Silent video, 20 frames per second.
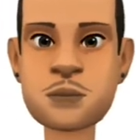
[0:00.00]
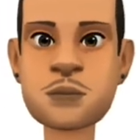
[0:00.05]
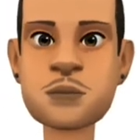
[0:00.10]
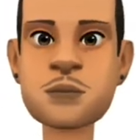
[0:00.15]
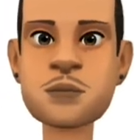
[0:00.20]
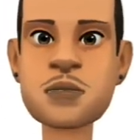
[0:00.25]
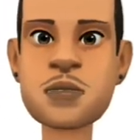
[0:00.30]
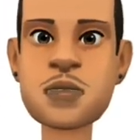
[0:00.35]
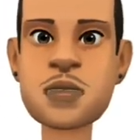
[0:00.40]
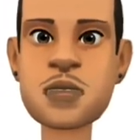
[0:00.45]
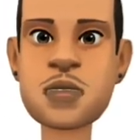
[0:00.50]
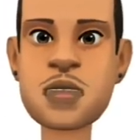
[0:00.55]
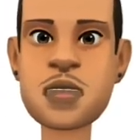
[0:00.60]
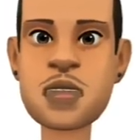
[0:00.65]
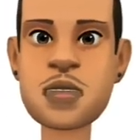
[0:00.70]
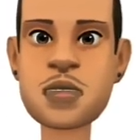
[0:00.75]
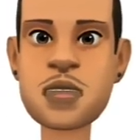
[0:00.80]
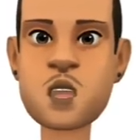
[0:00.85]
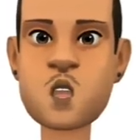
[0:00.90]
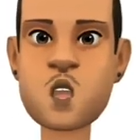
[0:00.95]
The
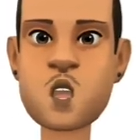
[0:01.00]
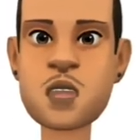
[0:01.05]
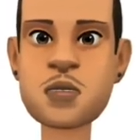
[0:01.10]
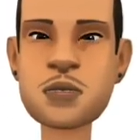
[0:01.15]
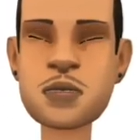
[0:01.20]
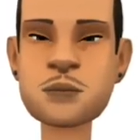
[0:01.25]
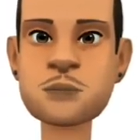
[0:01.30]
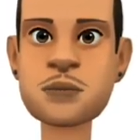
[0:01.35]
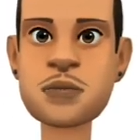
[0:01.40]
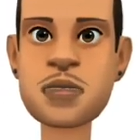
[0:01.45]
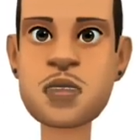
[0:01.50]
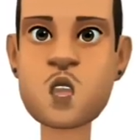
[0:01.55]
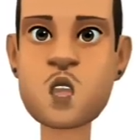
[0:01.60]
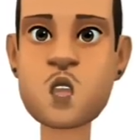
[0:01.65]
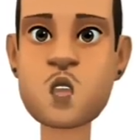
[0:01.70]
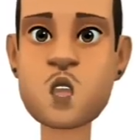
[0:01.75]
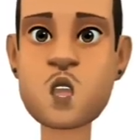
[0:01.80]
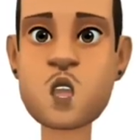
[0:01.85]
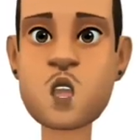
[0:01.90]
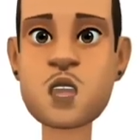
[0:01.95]
kind of crimes that
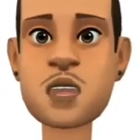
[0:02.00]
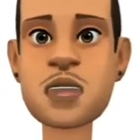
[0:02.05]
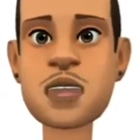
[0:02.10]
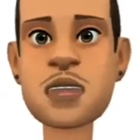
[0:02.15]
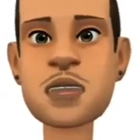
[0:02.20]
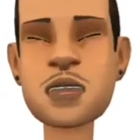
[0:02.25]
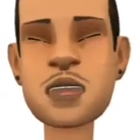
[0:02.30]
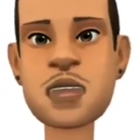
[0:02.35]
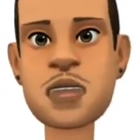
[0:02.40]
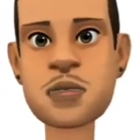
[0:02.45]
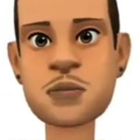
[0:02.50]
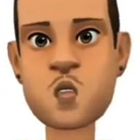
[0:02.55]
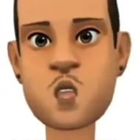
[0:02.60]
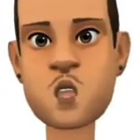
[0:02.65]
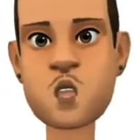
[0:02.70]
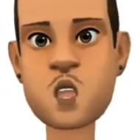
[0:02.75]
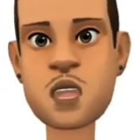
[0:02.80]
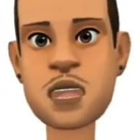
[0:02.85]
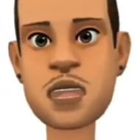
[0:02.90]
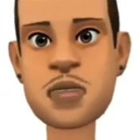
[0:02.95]
occur in
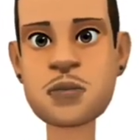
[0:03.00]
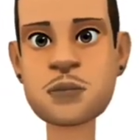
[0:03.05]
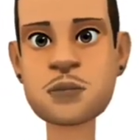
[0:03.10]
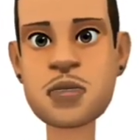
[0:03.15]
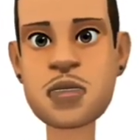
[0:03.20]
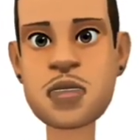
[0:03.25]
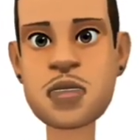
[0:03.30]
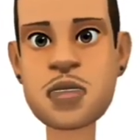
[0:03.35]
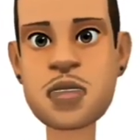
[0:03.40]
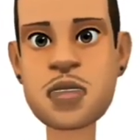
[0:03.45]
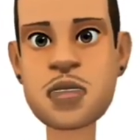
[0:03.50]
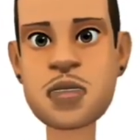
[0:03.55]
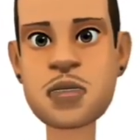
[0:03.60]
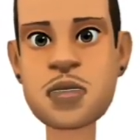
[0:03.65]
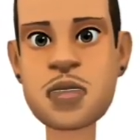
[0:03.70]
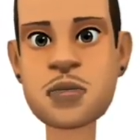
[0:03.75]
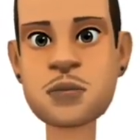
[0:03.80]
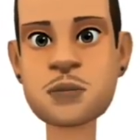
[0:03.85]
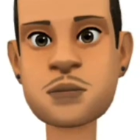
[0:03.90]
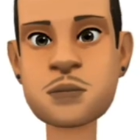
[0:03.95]
South Africa and
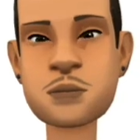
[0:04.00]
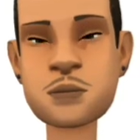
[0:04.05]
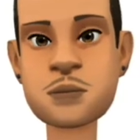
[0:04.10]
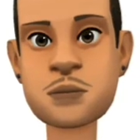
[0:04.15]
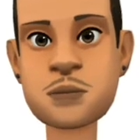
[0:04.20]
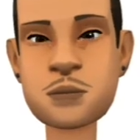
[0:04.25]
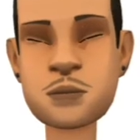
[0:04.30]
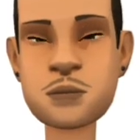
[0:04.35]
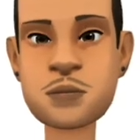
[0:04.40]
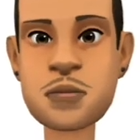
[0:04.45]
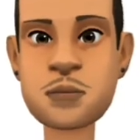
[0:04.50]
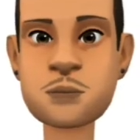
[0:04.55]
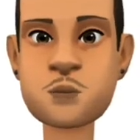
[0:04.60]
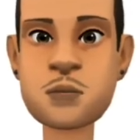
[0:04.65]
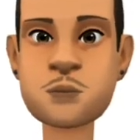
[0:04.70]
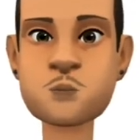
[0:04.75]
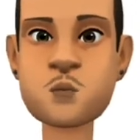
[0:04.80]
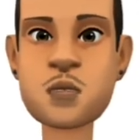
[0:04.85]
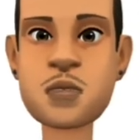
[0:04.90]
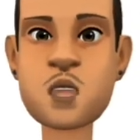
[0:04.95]
the
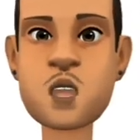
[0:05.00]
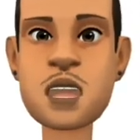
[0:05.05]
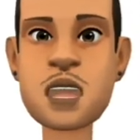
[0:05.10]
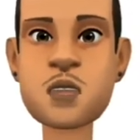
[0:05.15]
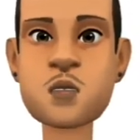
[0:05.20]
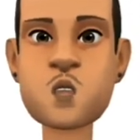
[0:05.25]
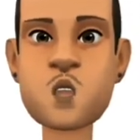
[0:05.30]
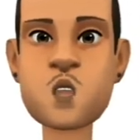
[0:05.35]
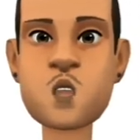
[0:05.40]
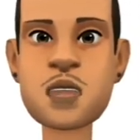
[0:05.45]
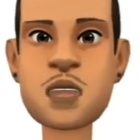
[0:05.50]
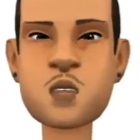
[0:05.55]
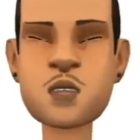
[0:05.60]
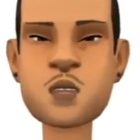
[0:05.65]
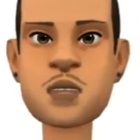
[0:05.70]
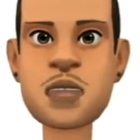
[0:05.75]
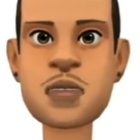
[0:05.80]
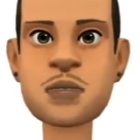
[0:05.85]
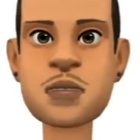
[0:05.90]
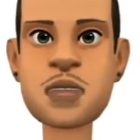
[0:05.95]
regularity
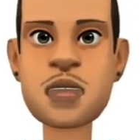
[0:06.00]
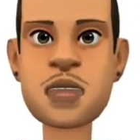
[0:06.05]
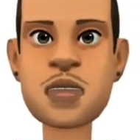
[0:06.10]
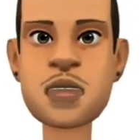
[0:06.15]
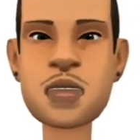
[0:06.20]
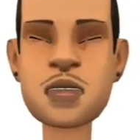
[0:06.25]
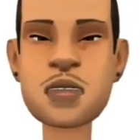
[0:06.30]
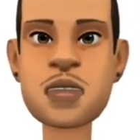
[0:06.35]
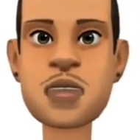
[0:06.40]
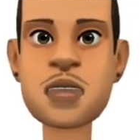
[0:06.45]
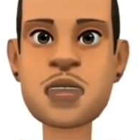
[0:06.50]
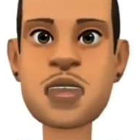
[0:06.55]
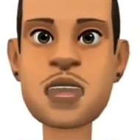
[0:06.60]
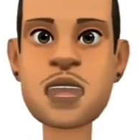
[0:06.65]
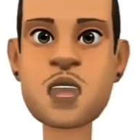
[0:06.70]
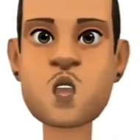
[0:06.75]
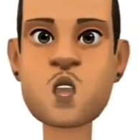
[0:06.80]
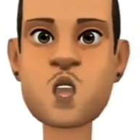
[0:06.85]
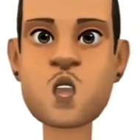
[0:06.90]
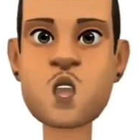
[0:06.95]
thereof suggests that
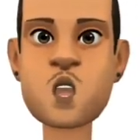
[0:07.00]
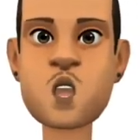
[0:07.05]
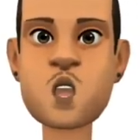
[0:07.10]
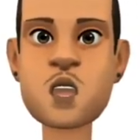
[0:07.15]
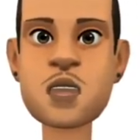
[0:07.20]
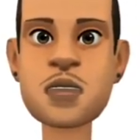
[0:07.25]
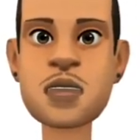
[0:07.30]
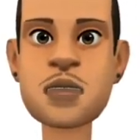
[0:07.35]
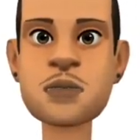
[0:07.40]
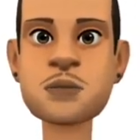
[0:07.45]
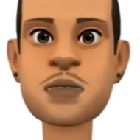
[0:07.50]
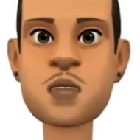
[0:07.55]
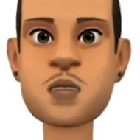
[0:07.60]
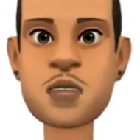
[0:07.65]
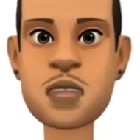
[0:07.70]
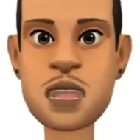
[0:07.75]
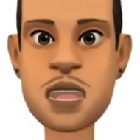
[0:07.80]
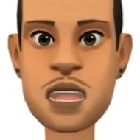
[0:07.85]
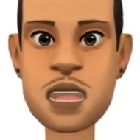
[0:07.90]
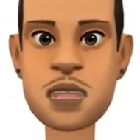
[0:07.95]
lawbreakers are
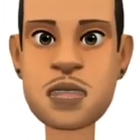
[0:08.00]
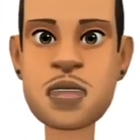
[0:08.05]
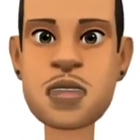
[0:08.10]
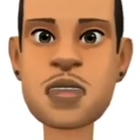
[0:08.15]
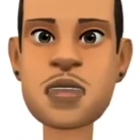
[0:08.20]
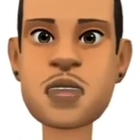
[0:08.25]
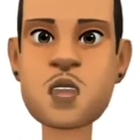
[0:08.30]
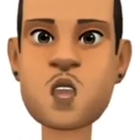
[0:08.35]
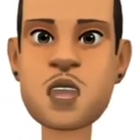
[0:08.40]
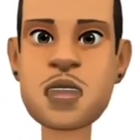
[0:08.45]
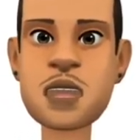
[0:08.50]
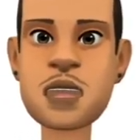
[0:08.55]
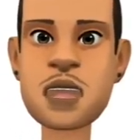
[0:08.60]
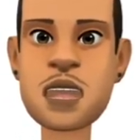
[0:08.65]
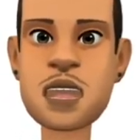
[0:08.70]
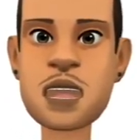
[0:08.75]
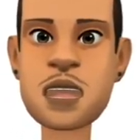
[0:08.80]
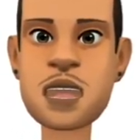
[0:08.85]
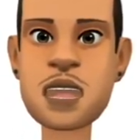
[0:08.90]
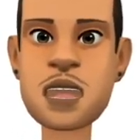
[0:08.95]
not afraid of our
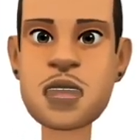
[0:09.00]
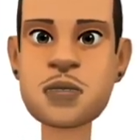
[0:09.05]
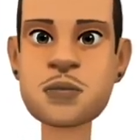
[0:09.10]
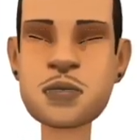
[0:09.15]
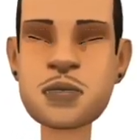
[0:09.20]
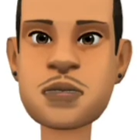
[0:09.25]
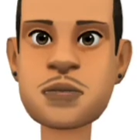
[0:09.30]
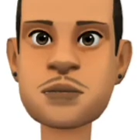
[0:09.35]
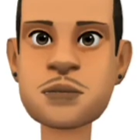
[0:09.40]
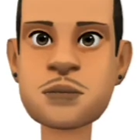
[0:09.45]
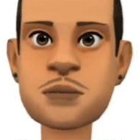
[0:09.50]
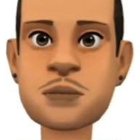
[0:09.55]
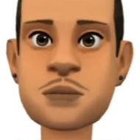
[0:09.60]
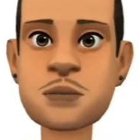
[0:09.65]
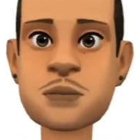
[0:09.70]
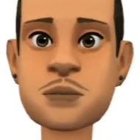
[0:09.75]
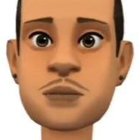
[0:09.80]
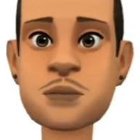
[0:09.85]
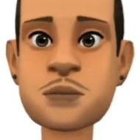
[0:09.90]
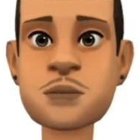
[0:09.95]
legal system.
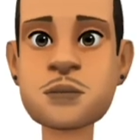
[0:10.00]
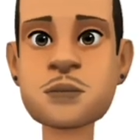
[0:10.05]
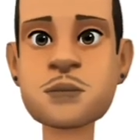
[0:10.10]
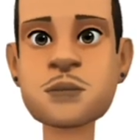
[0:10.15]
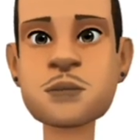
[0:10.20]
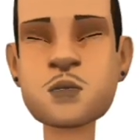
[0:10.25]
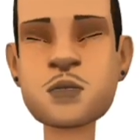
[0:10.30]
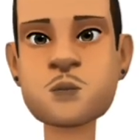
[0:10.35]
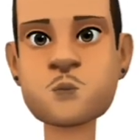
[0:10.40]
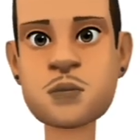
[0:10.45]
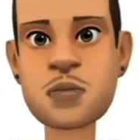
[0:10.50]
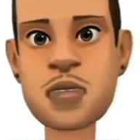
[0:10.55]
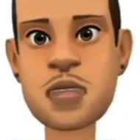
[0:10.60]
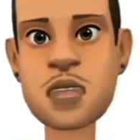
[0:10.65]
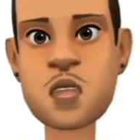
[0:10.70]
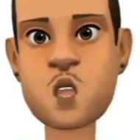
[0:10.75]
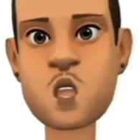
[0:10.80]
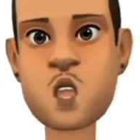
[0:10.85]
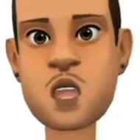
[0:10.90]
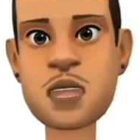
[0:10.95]
Many
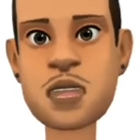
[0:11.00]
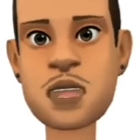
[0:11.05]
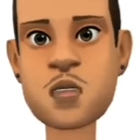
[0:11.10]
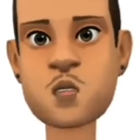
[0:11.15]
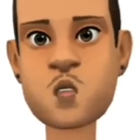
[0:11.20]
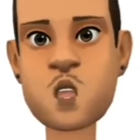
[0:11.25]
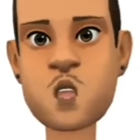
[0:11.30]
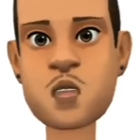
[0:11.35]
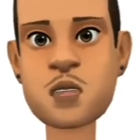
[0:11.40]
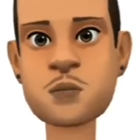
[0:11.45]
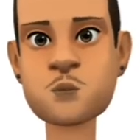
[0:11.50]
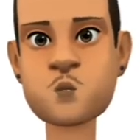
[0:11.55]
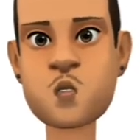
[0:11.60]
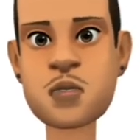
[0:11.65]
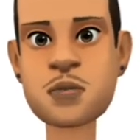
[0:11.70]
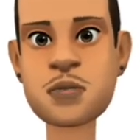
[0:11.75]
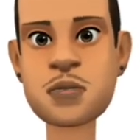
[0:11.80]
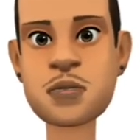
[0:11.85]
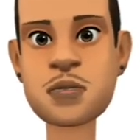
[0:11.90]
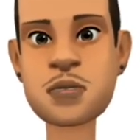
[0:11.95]
have gotten away with
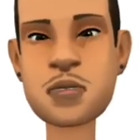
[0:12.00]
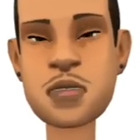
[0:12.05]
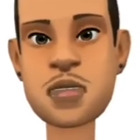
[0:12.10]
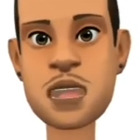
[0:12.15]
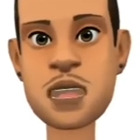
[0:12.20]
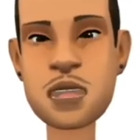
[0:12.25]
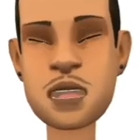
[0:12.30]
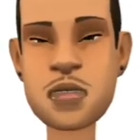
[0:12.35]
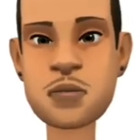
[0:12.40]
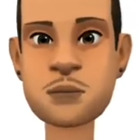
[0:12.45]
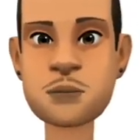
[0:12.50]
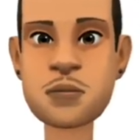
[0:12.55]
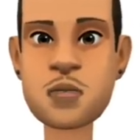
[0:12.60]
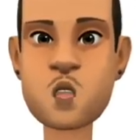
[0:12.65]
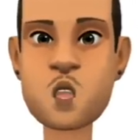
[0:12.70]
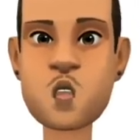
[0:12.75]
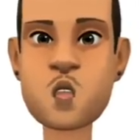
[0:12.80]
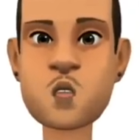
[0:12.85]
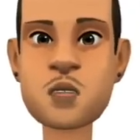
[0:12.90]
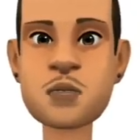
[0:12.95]
hideous crimes
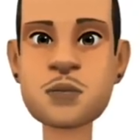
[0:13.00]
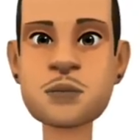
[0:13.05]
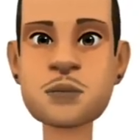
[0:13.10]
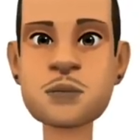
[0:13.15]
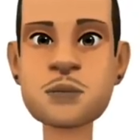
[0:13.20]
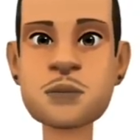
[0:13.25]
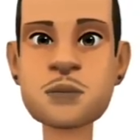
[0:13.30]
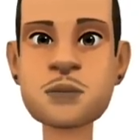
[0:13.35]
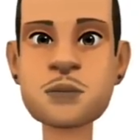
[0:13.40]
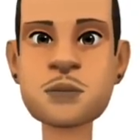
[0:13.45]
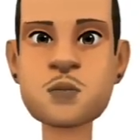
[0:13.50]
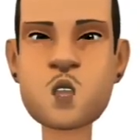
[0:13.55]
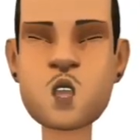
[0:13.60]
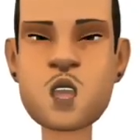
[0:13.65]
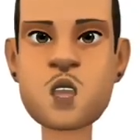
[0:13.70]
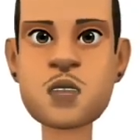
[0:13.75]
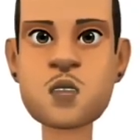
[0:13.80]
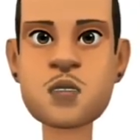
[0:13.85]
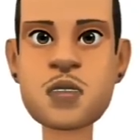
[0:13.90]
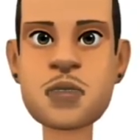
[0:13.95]
because
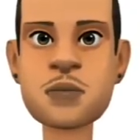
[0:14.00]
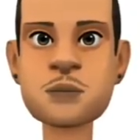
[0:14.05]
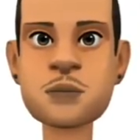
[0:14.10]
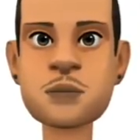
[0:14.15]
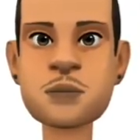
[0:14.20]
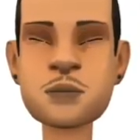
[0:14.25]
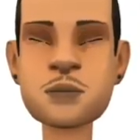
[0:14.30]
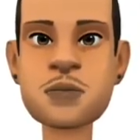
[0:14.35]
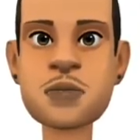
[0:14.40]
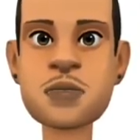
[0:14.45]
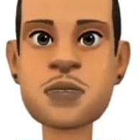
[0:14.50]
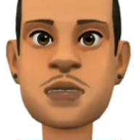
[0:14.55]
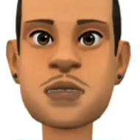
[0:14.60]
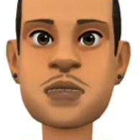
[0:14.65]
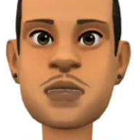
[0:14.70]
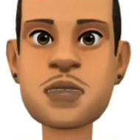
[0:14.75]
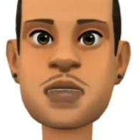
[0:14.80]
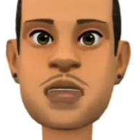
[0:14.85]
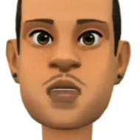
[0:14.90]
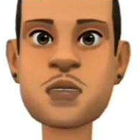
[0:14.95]
our legal system has
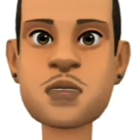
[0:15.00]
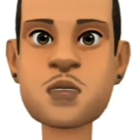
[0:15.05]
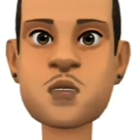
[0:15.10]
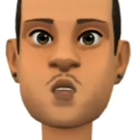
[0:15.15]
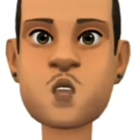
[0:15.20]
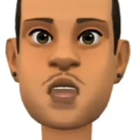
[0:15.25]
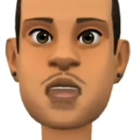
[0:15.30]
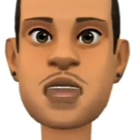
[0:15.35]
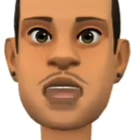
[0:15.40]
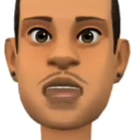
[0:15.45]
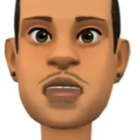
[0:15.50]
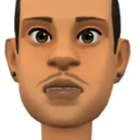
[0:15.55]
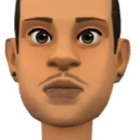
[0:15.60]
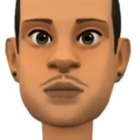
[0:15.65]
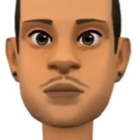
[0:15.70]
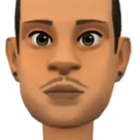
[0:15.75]
very little teeth.